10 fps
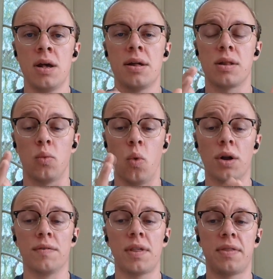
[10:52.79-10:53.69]
So one
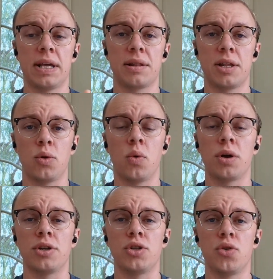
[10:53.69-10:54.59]
of the things that you want
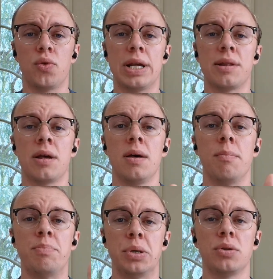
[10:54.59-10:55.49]
to do is
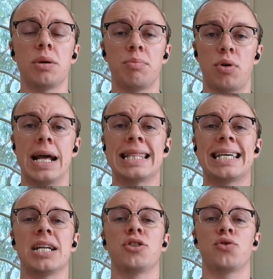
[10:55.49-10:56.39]
build a brand that
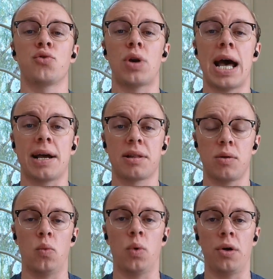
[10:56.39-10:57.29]
attracts
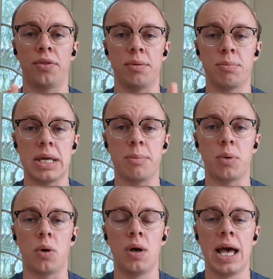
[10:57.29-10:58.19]
wealthy people.